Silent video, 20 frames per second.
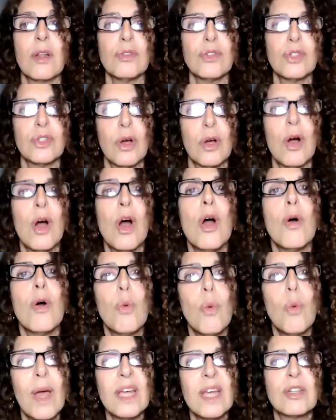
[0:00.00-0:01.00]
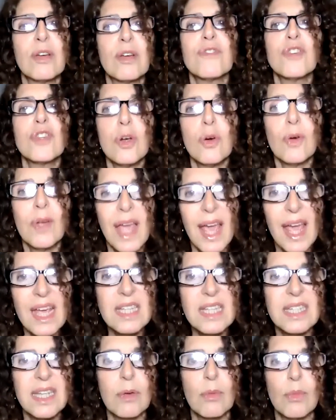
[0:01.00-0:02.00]
and also ways of
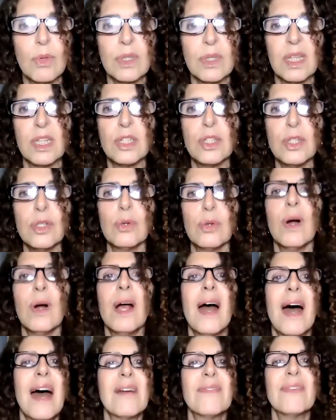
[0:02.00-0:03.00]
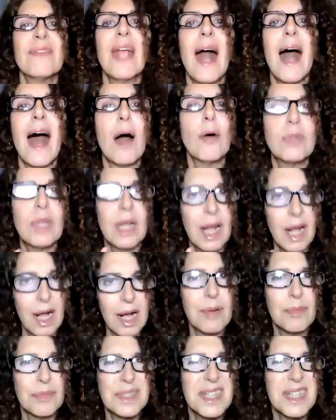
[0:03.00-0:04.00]
showcasing what they do, having
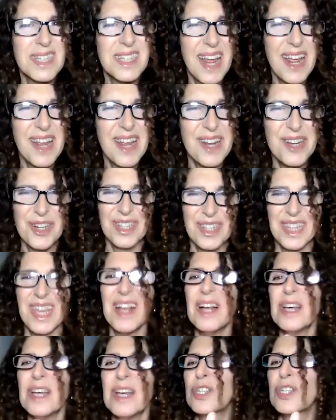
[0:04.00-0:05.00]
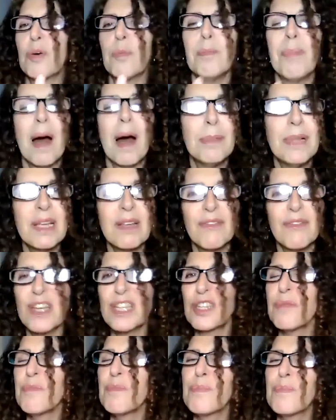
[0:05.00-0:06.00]
outcomes essentially. So public
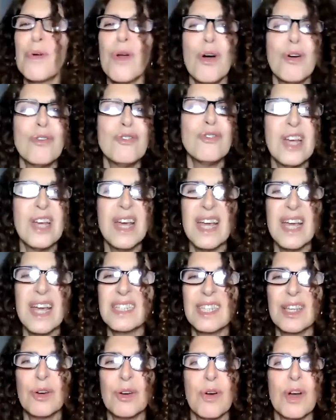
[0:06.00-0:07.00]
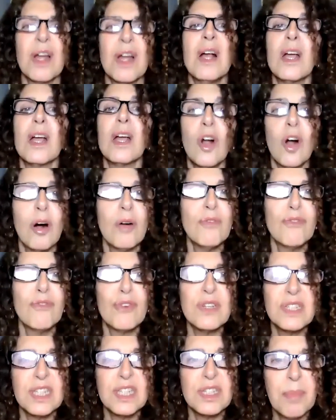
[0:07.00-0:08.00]
facing projects or
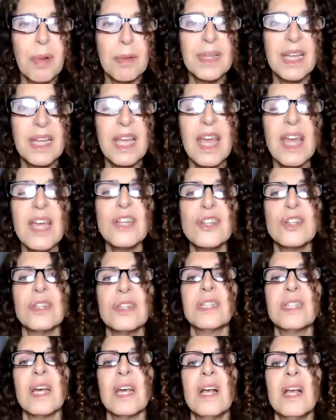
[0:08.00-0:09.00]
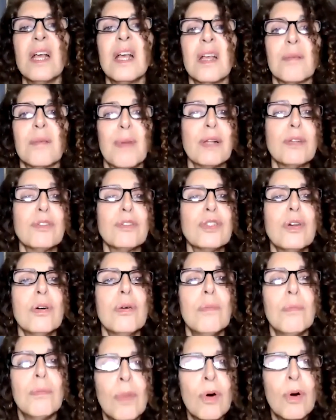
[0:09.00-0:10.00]
conferences, publications, but
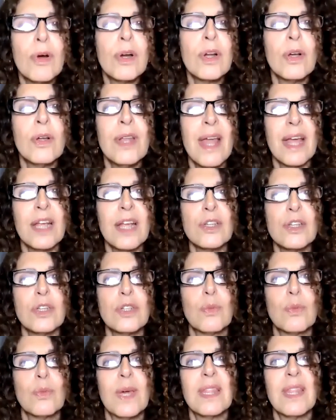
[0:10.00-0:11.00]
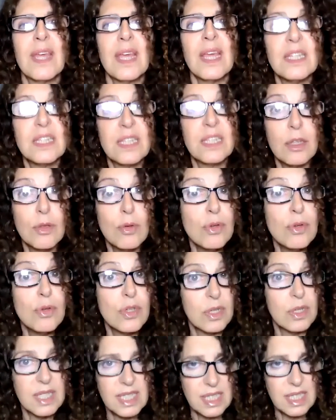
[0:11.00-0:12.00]
also more connections with
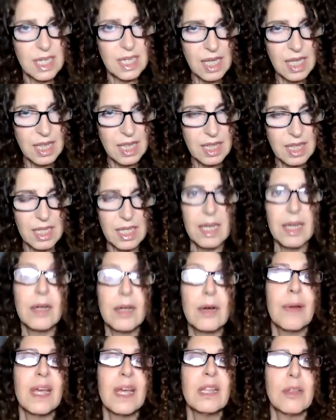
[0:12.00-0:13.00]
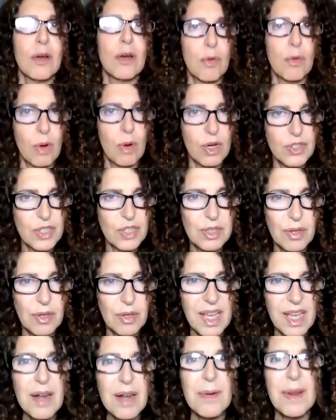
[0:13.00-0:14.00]
institutions in the greater
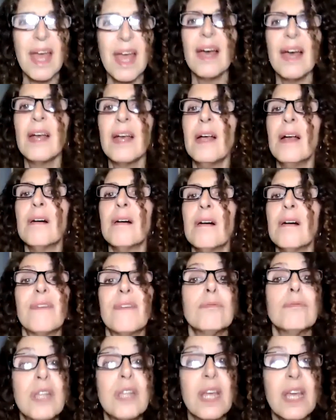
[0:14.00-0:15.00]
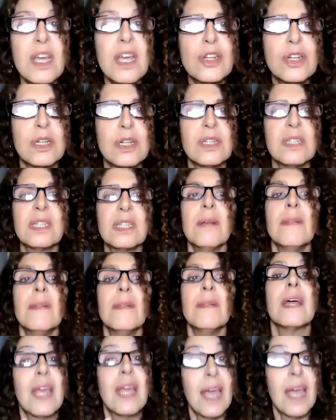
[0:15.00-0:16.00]
Washington area, foundations,
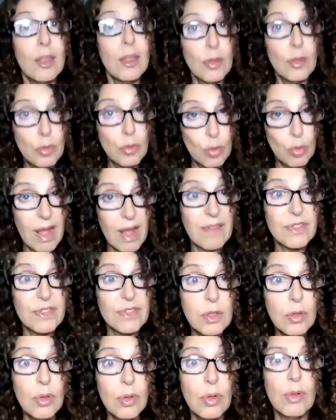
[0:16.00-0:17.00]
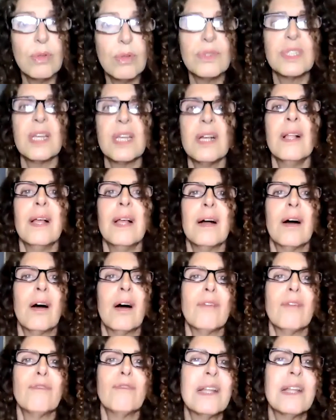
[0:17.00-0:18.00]
K-12 schools.
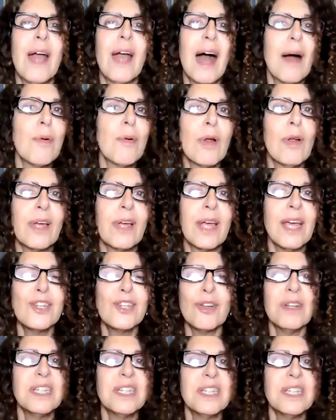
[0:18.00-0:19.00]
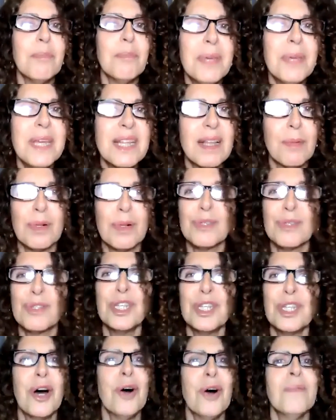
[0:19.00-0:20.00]
Obviously, our location is unbeatable,
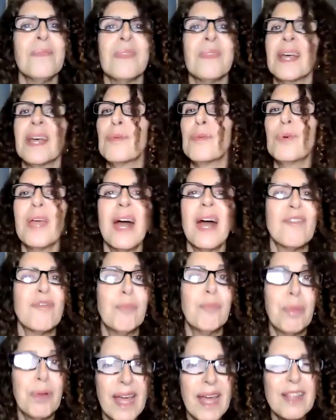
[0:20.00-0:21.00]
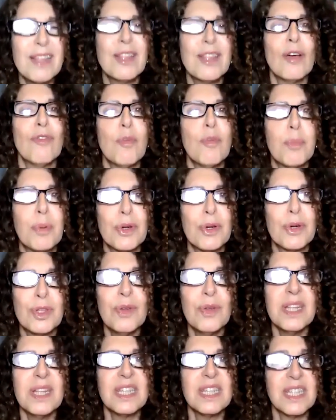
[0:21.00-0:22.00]
so we have plenty of
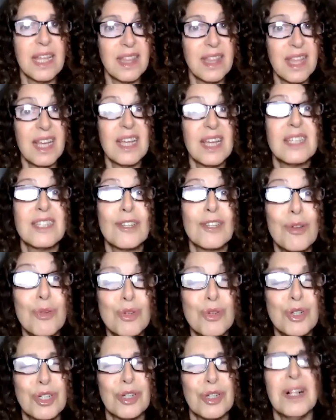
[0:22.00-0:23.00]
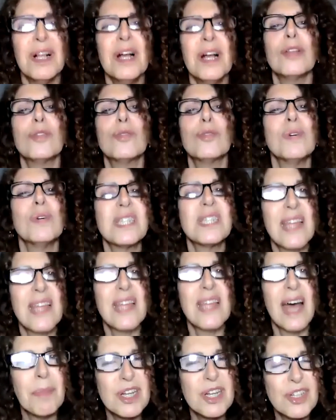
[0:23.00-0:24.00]
opportunities. I think it's crucial to
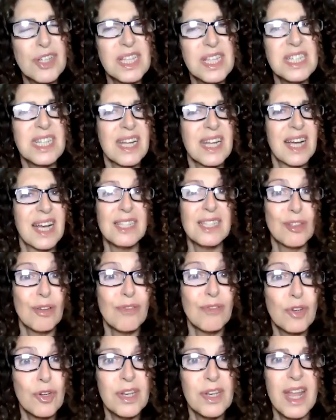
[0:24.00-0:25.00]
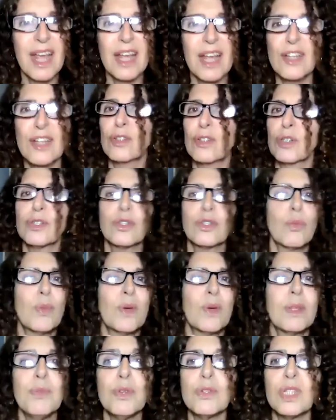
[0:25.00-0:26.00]
establish these kinds of connections also
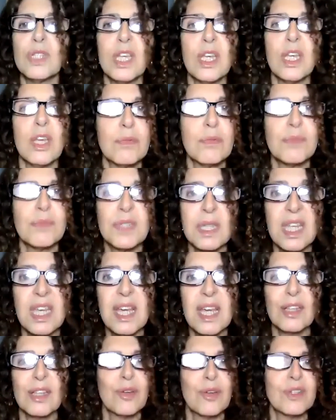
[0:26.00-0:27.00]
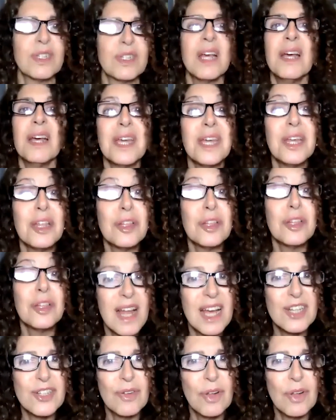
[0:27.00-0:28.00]
with museums, theaters,
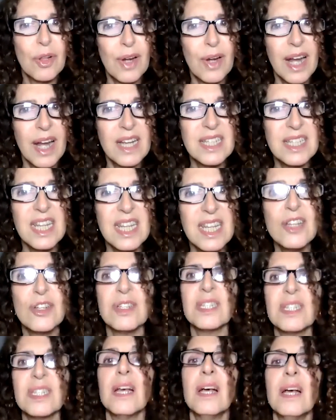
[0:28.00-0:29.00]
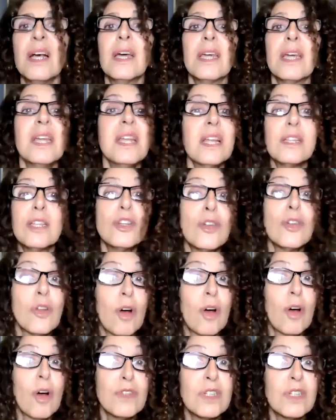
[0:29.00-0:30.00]
international organizations, in
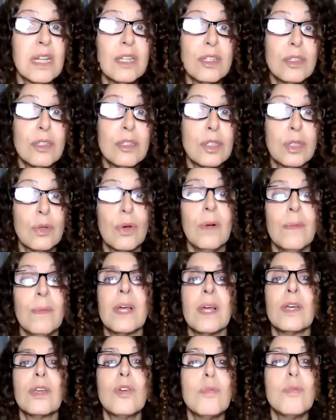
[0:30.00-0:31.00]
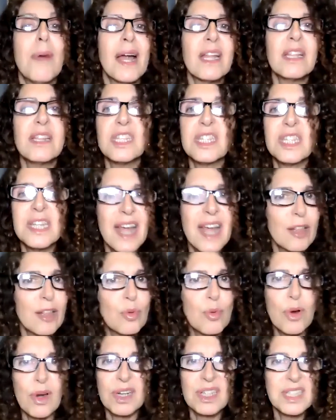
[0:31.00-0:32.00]
addition, obviously, to humanities
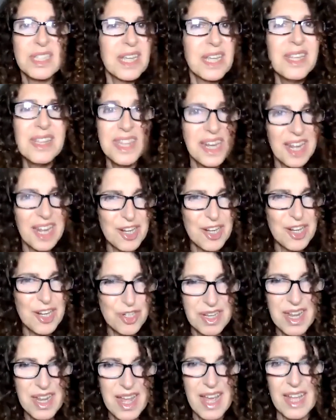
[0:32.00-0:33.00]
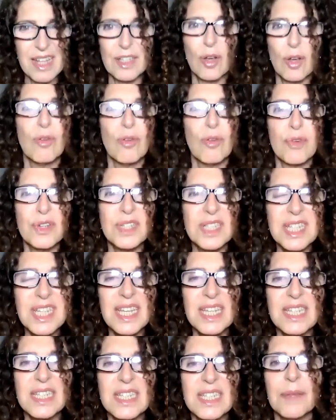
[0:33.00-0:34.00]
networks in the nation and
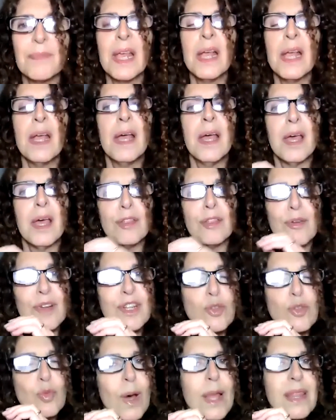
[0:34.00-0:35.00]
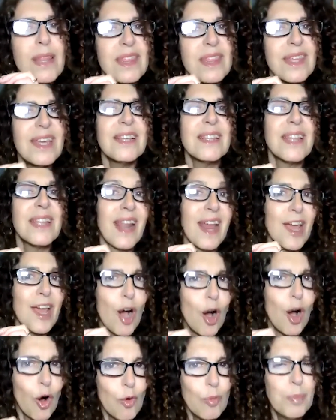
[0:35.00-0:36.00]
overseas. There is one thing that I
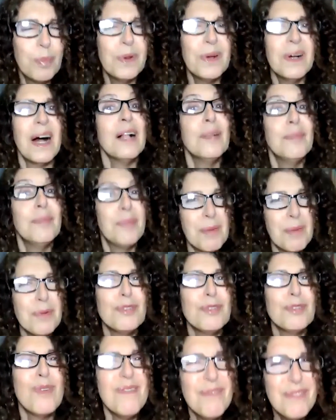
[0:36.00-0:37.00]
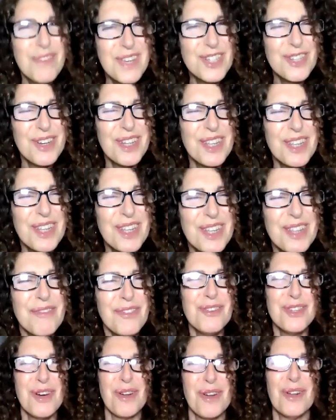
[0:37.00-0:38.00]
hope I'll be able to envision in
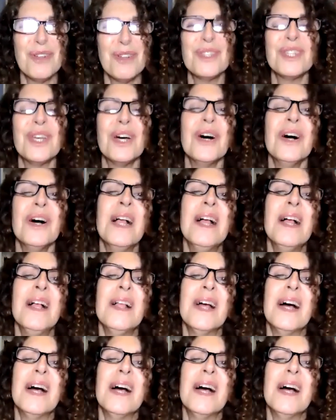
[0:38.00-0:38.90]
the future also,